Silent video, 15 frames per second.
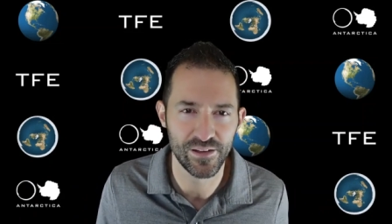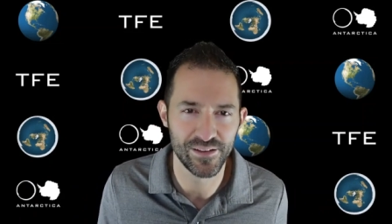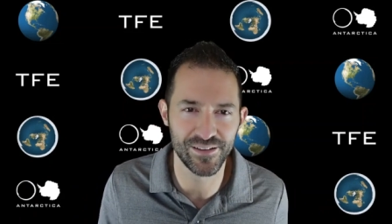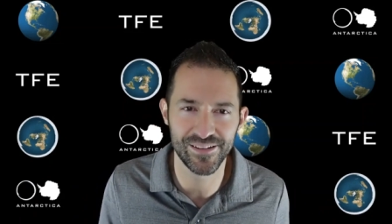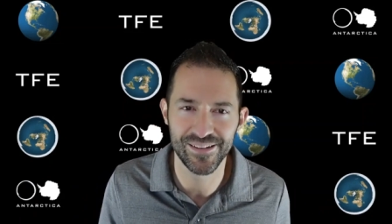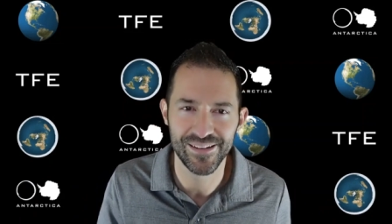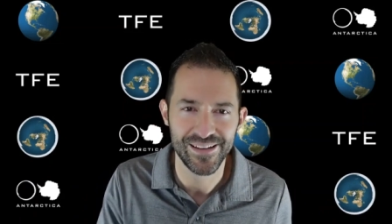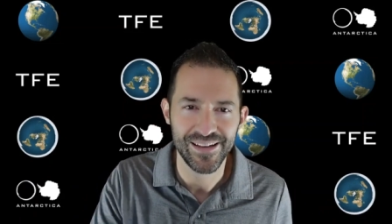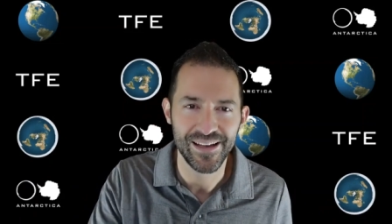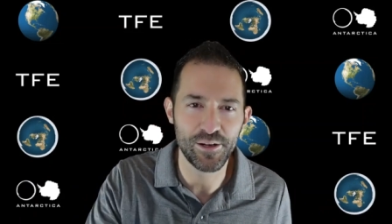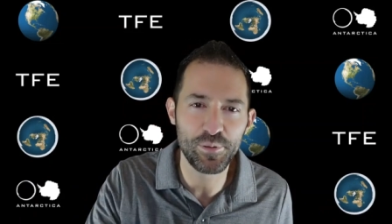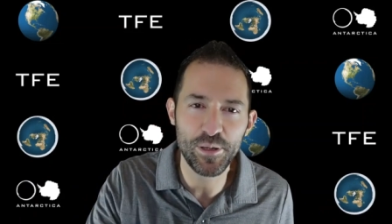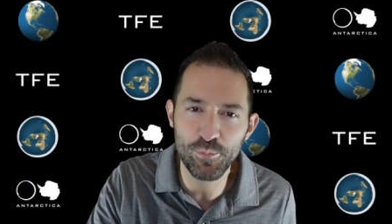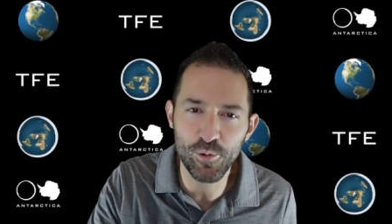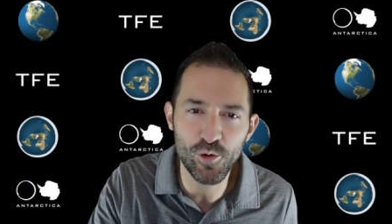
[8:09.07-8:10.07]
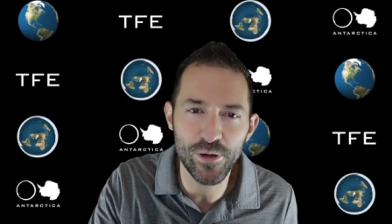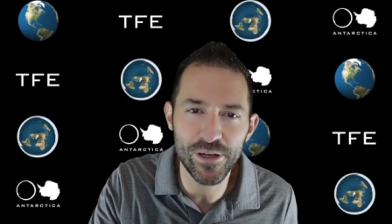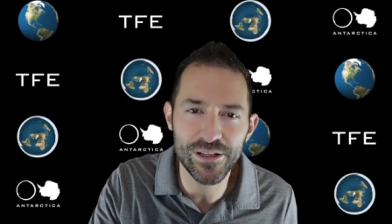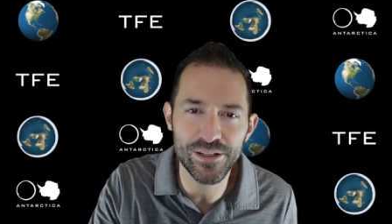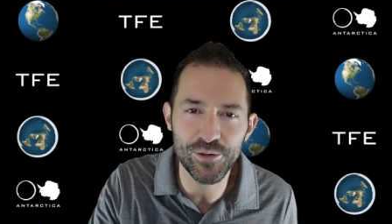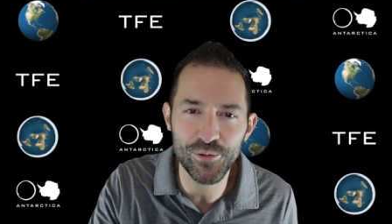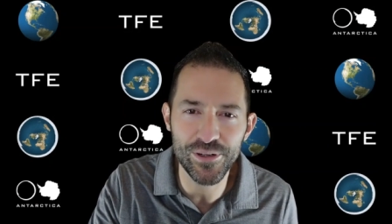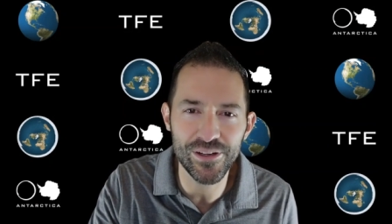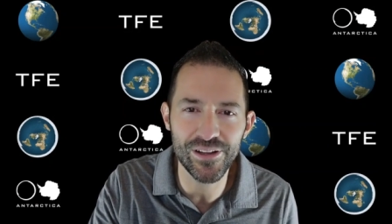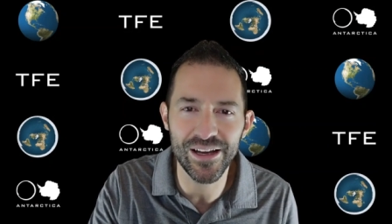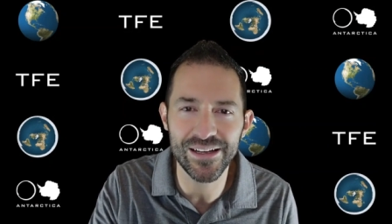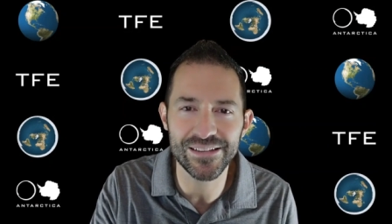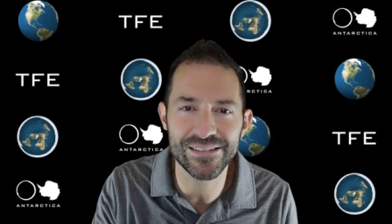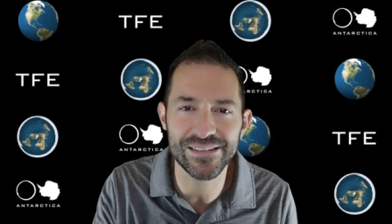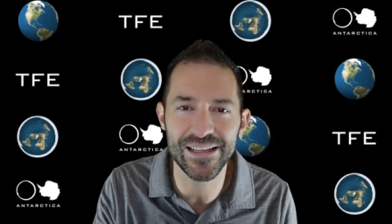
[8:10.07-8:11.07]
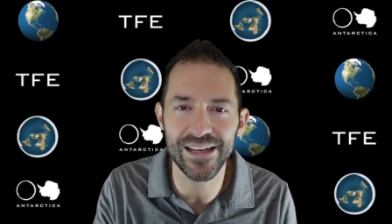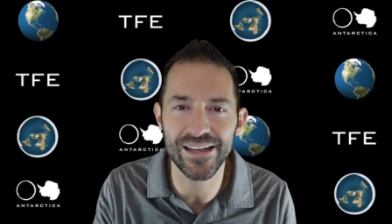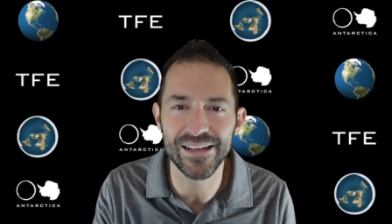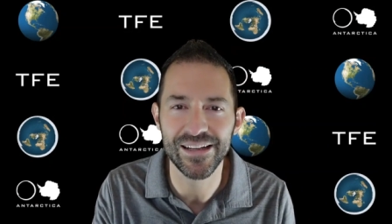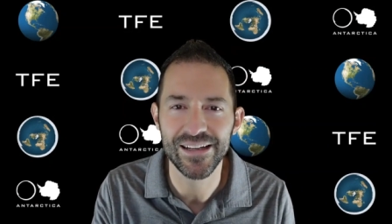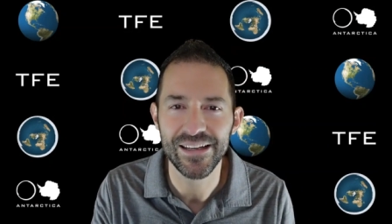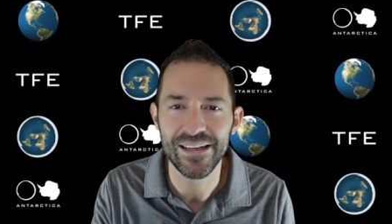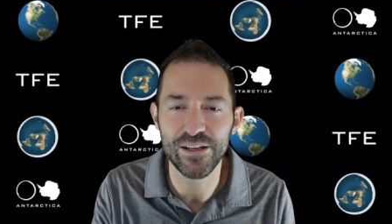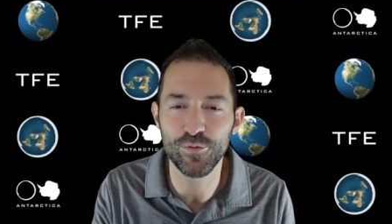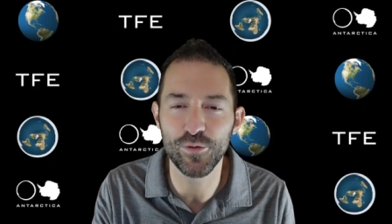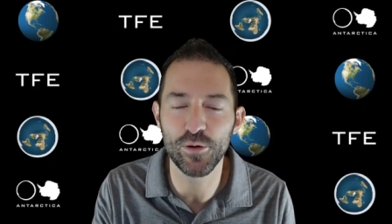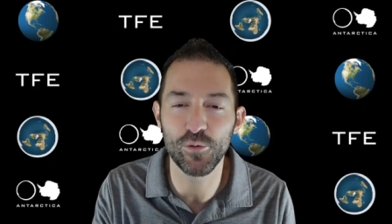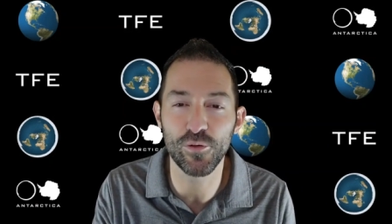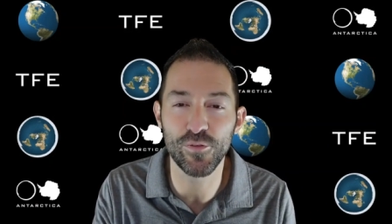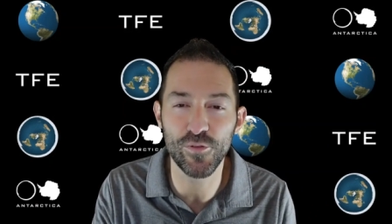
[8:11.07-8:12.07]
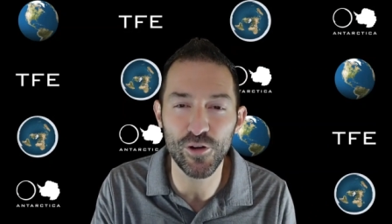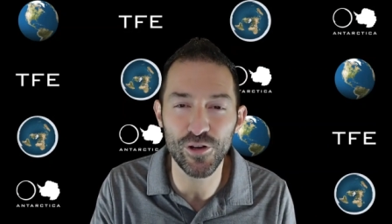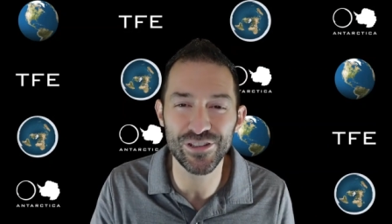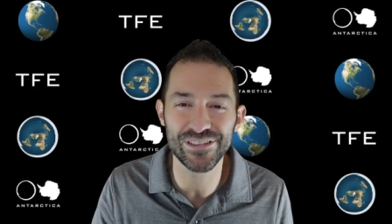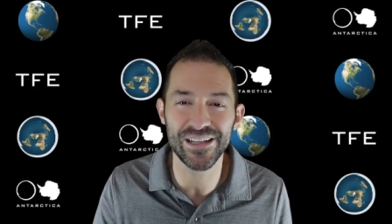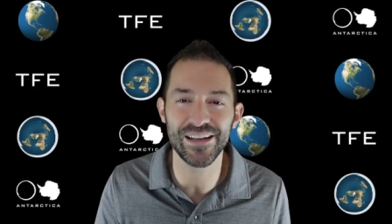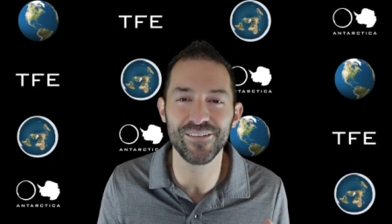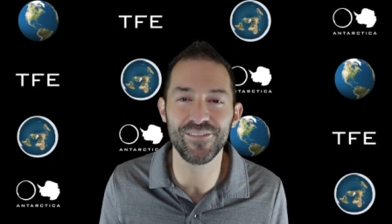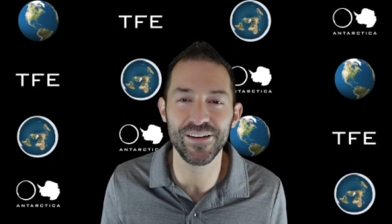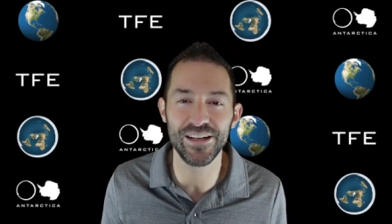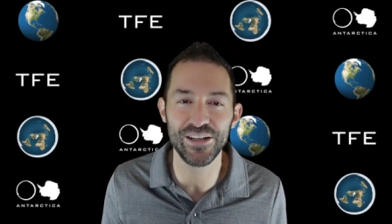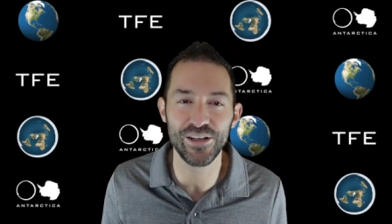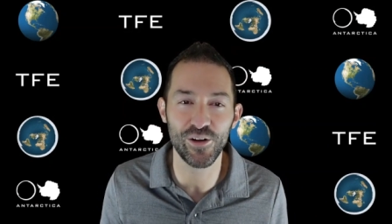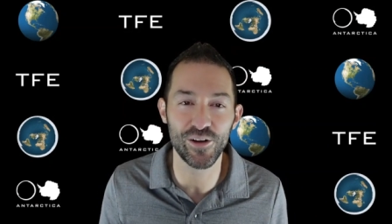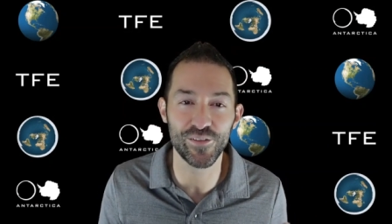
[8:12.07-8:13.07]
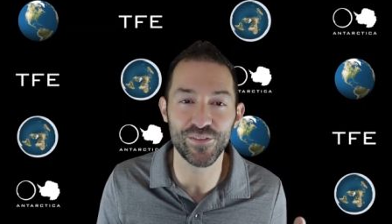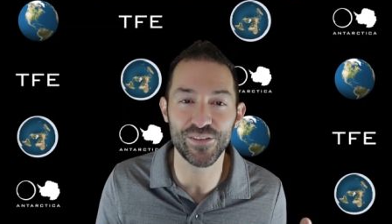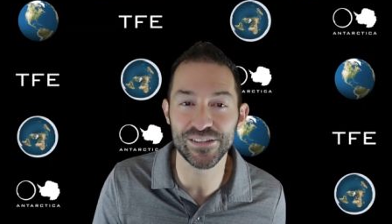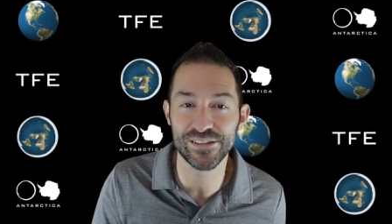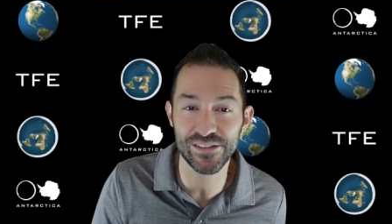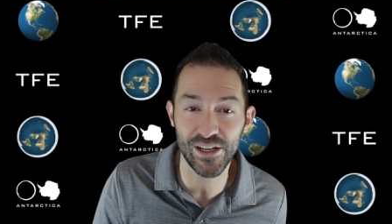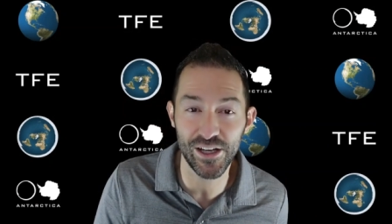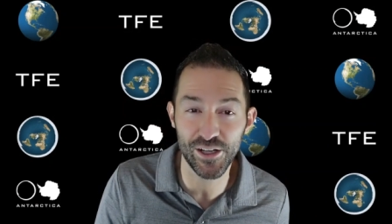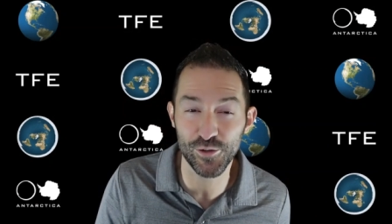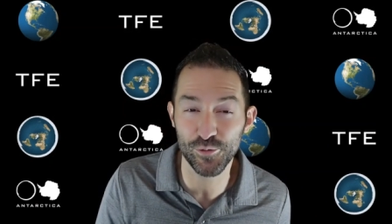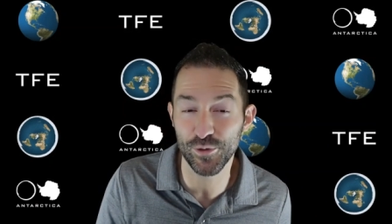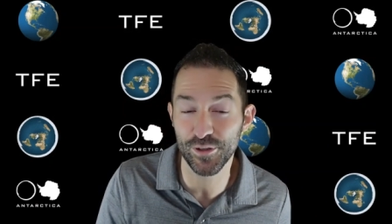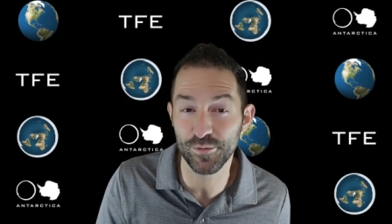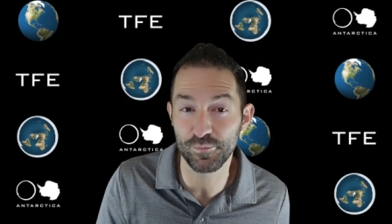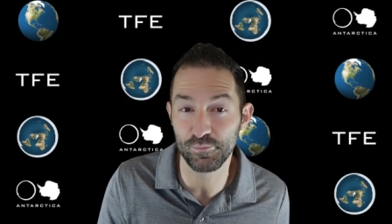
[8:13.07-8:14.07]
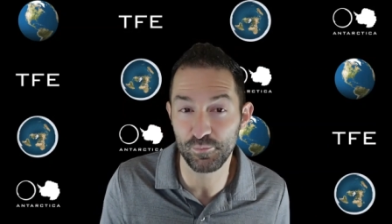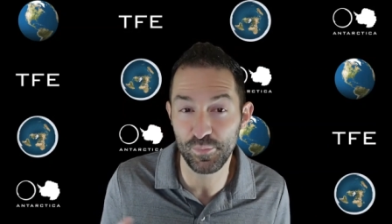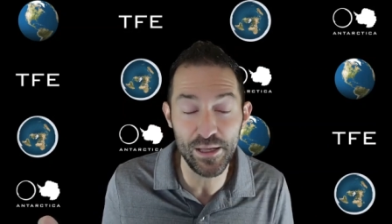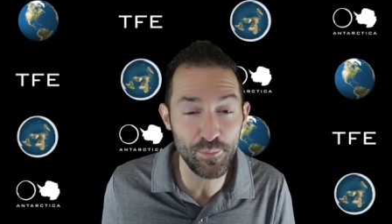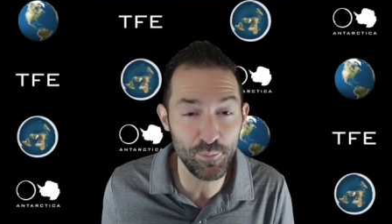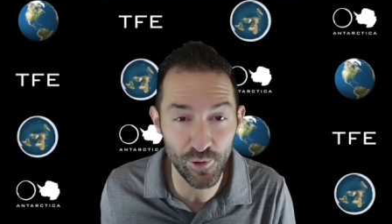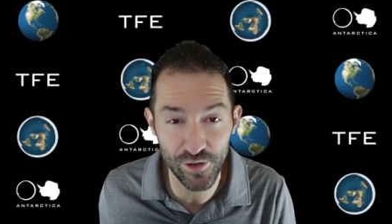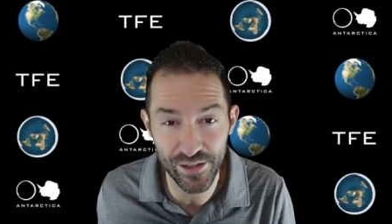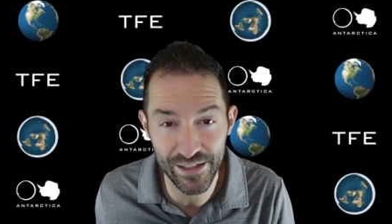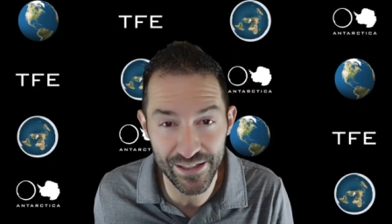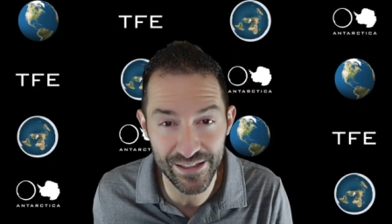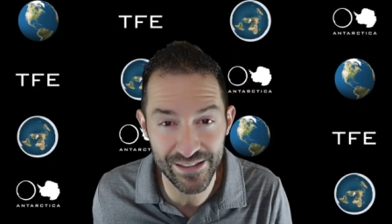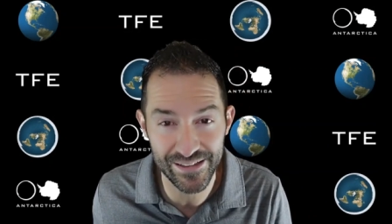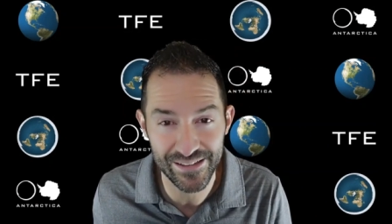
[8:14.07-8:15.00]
And people quickly realized that if we reversed a video of the sun with people in it,